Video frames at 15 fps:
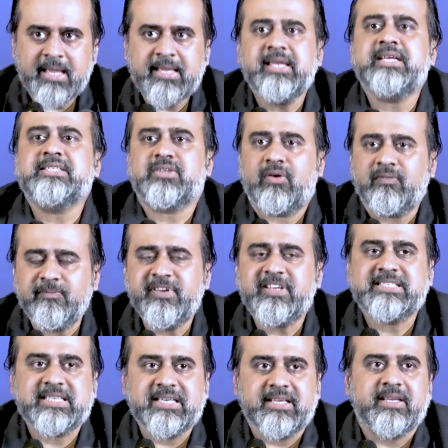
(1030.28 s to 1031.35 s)
Yes,
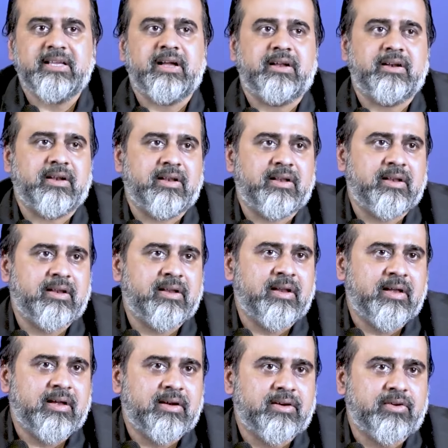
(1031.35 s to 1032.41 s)
obviously,
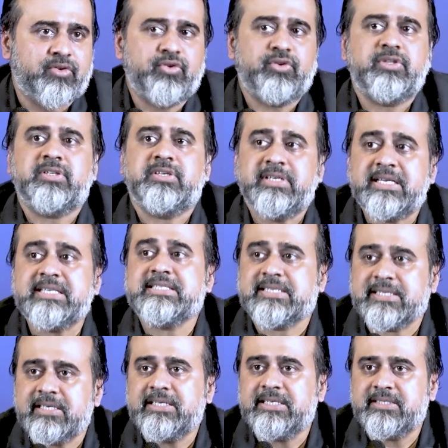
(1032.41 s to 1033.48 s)
truth does
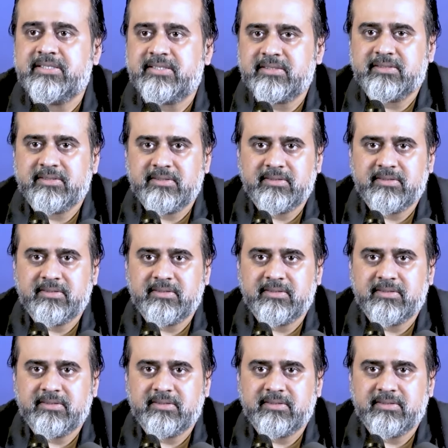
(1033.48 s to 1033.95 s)
hurt.